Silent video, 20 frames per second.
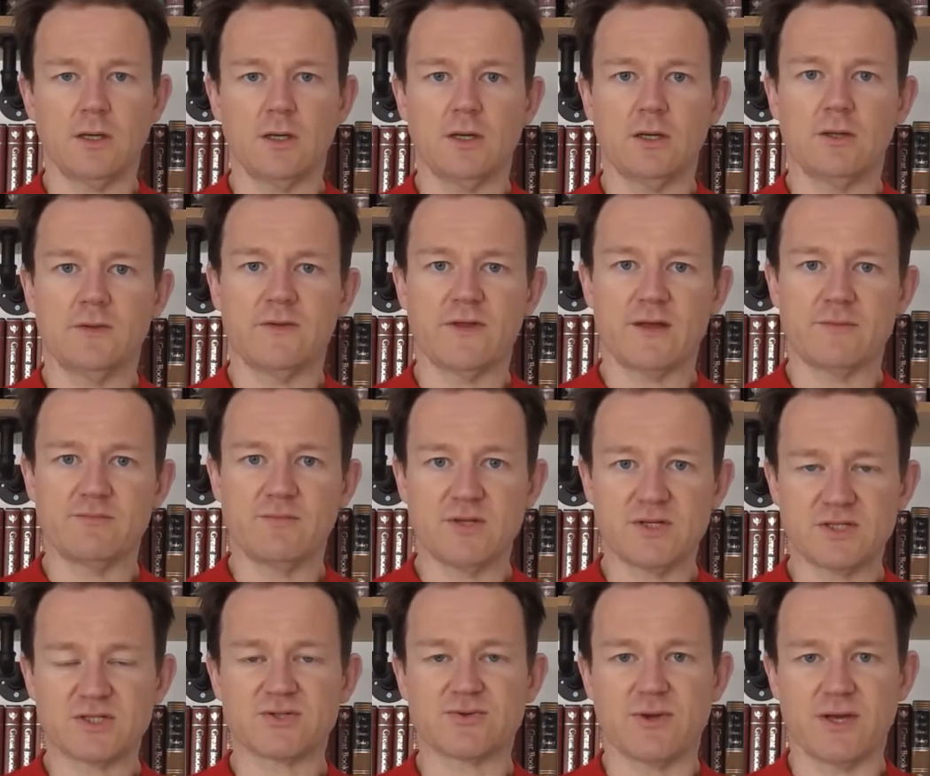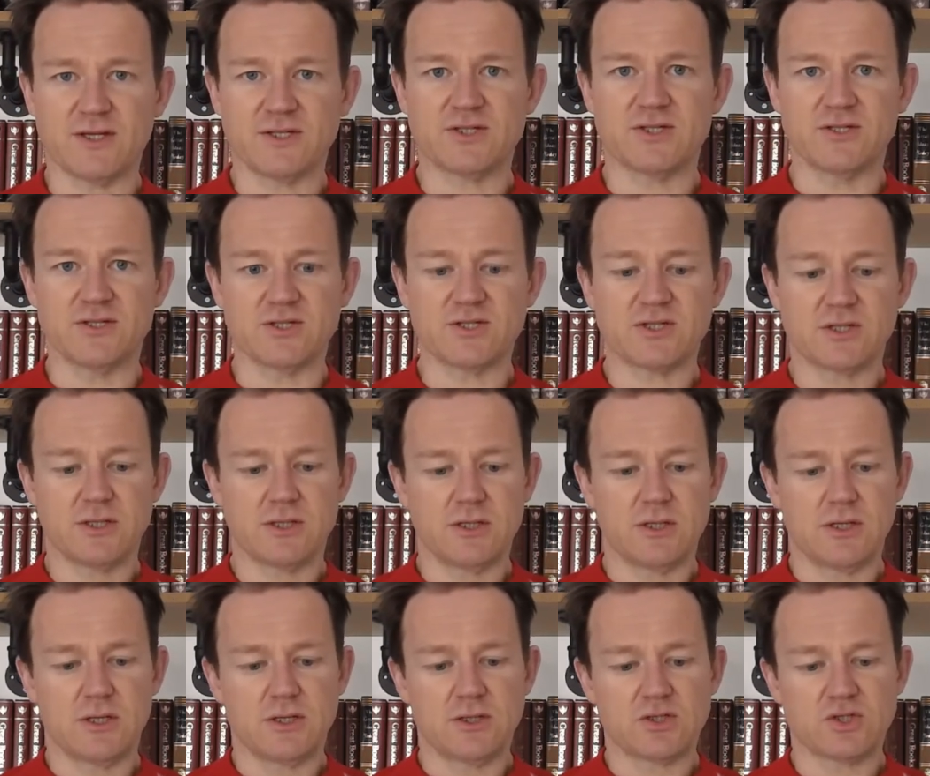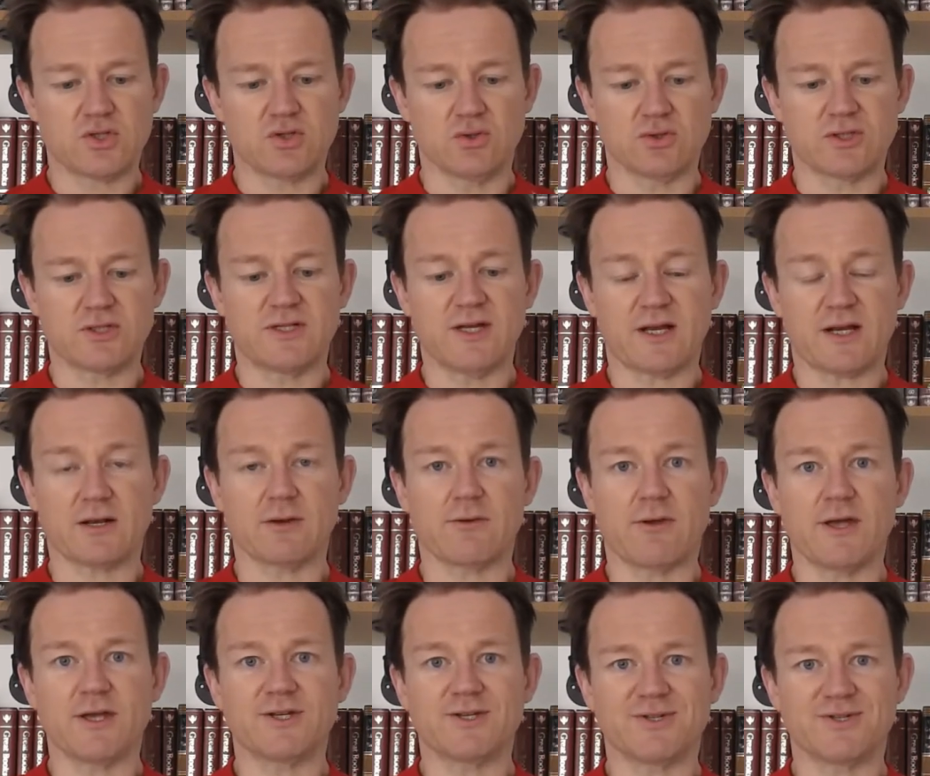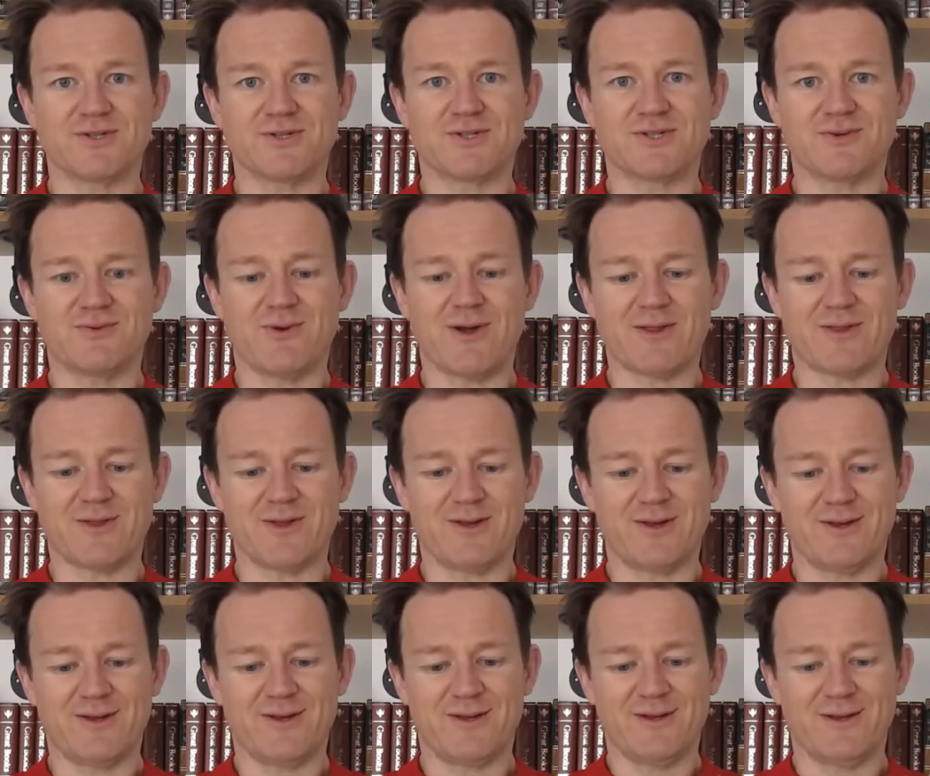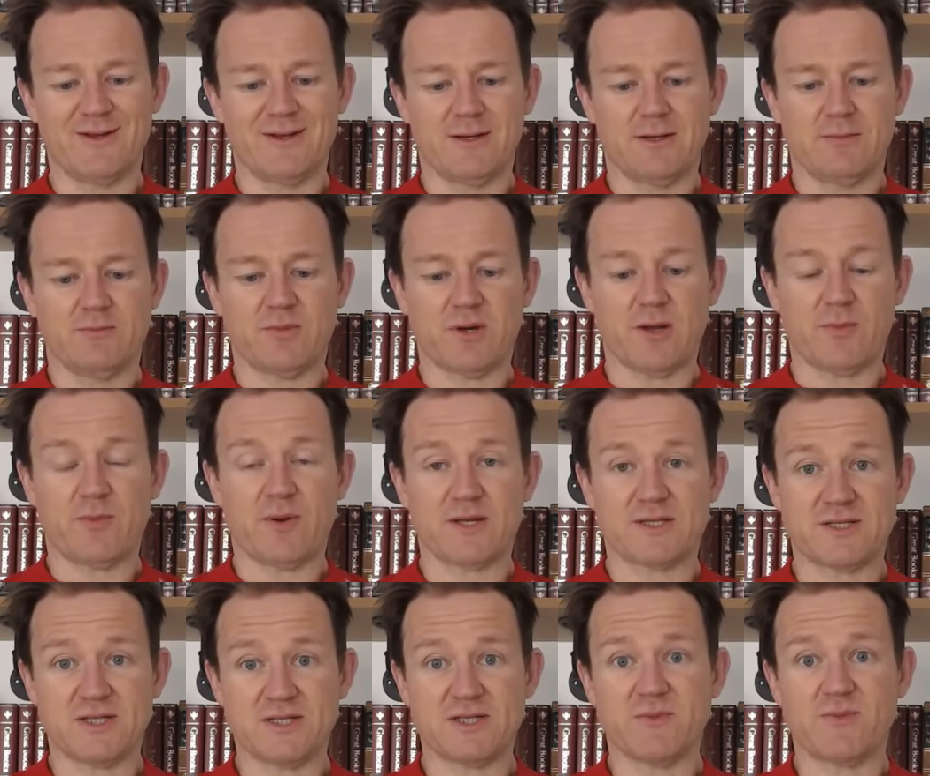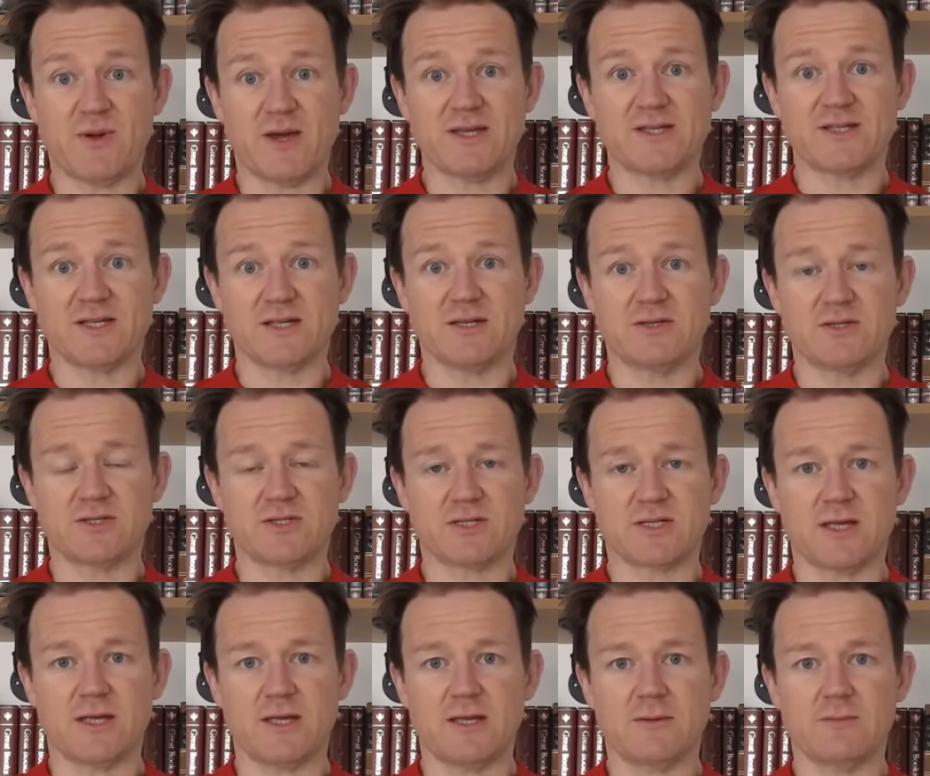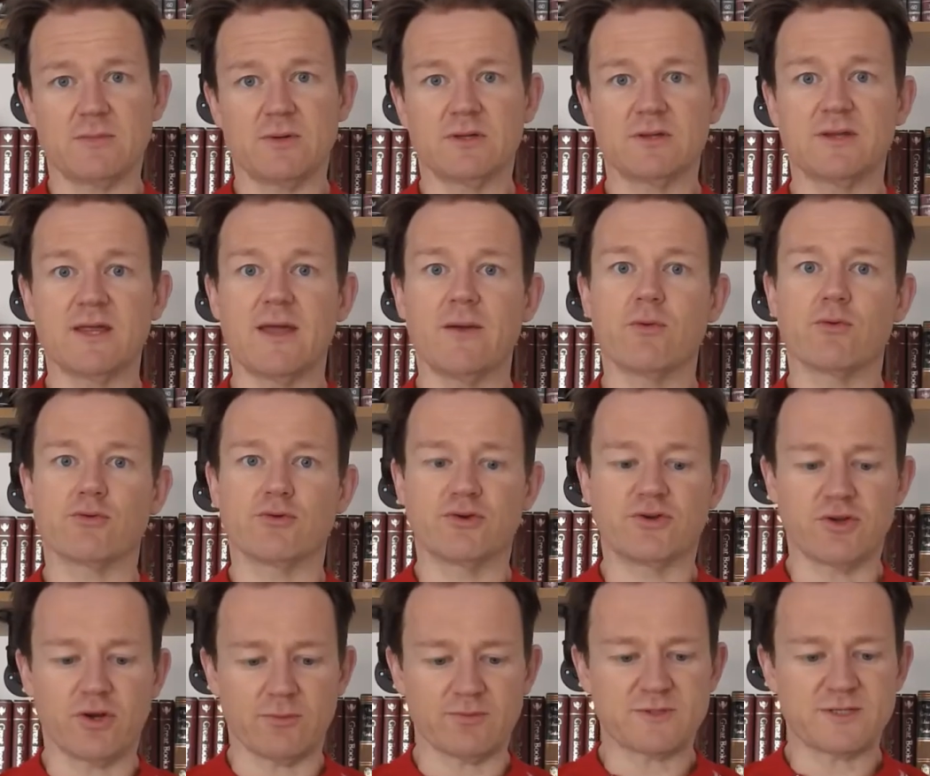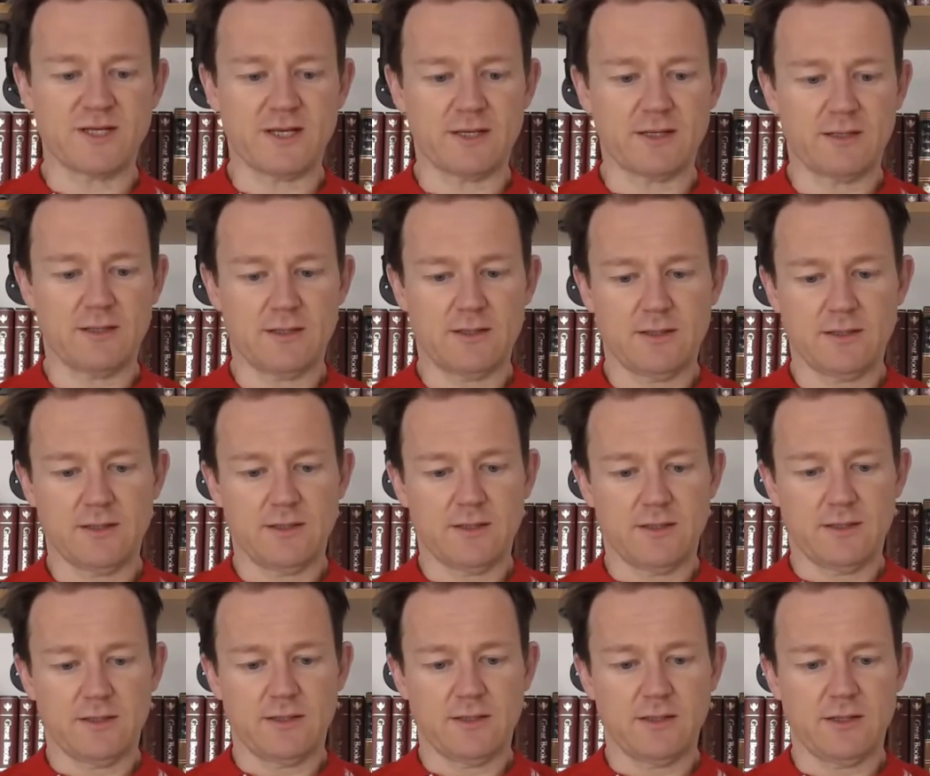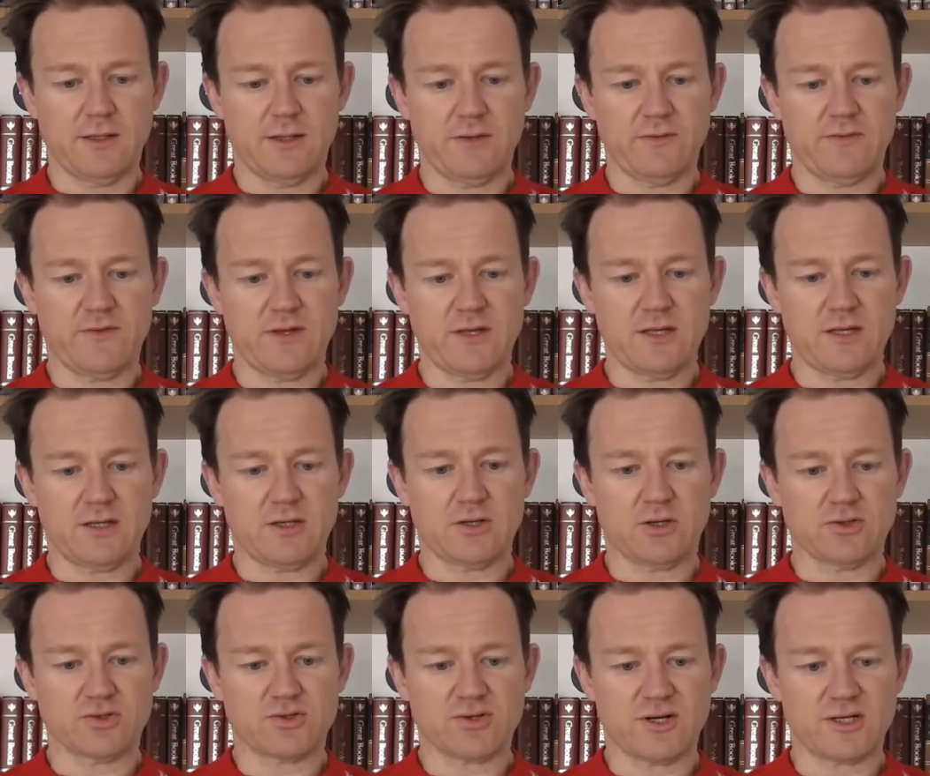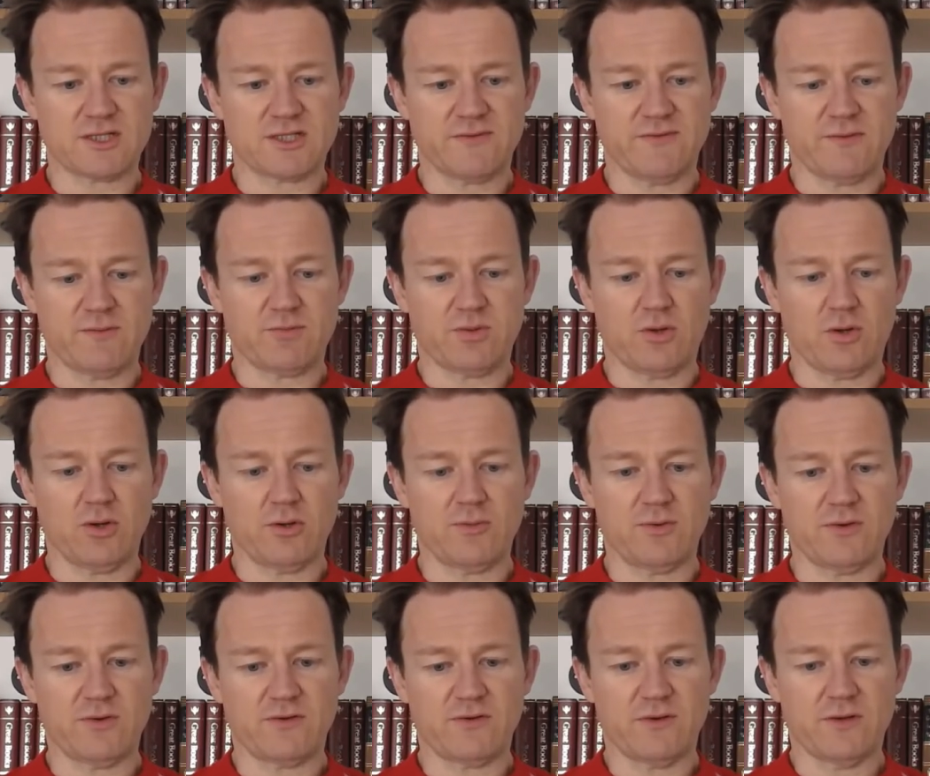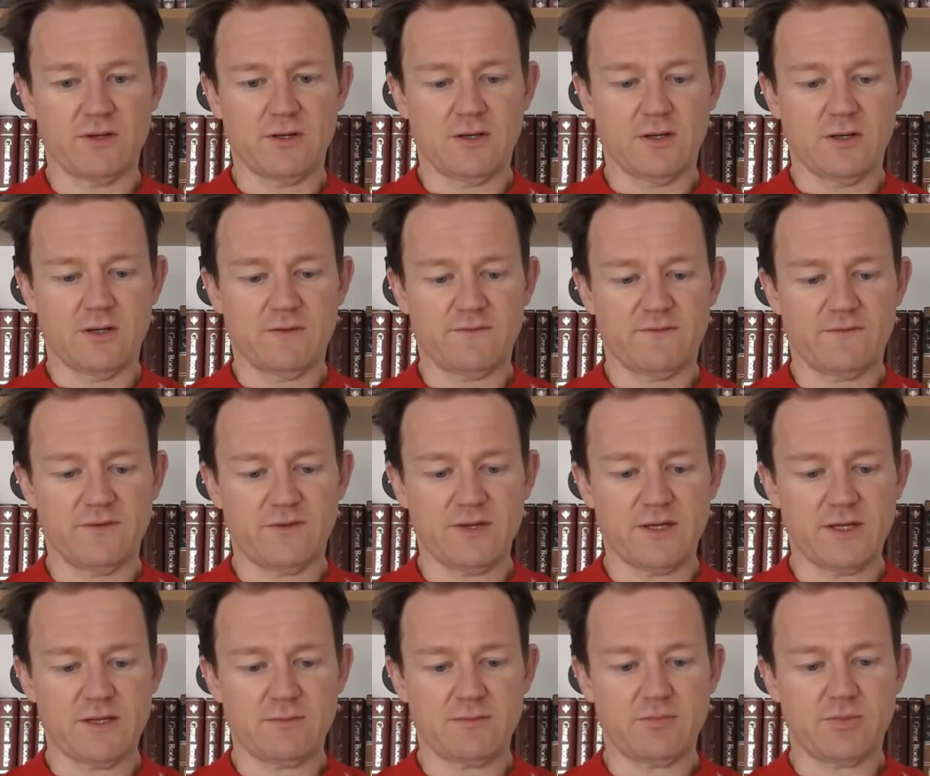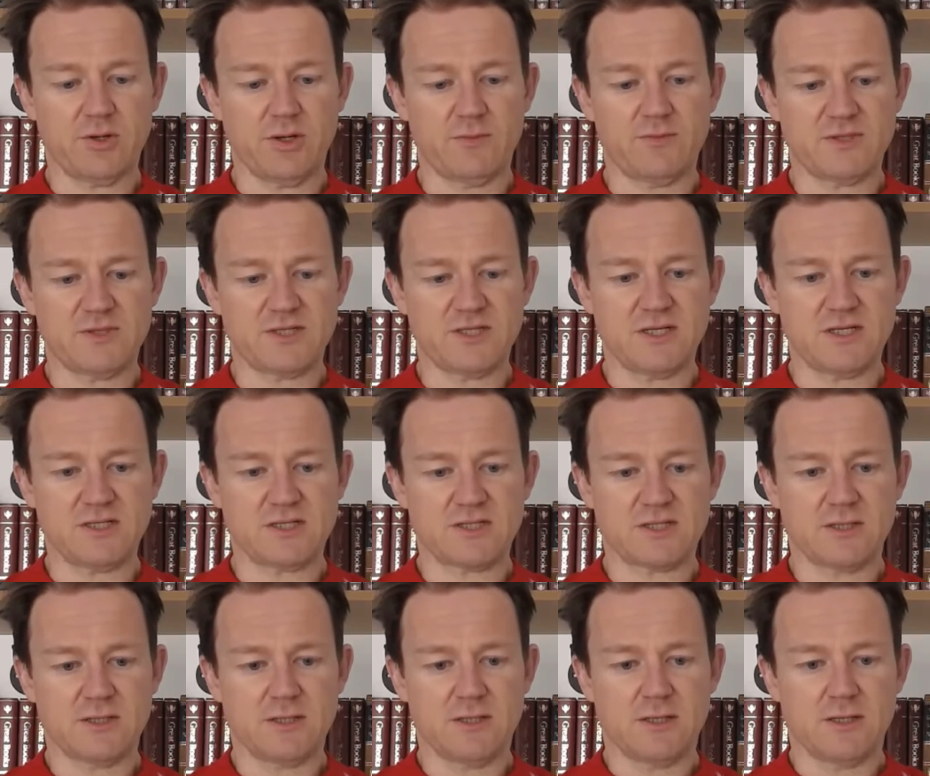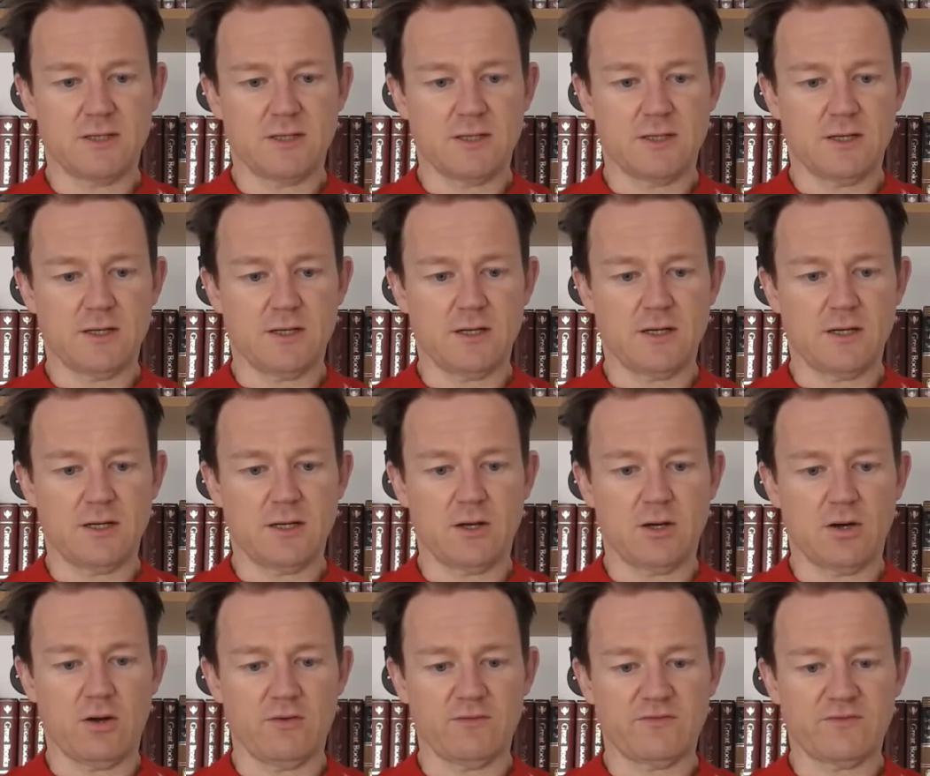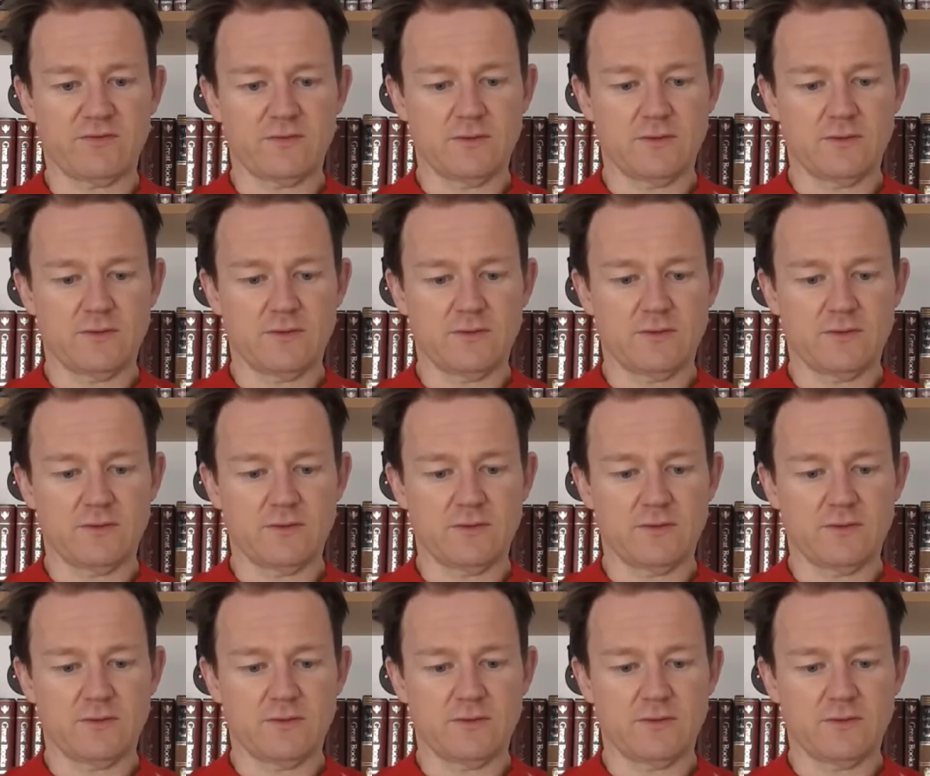The administrators sought a declaration as to whether, by participating in the scheme, they were adopting the contracts of employment for the purposes of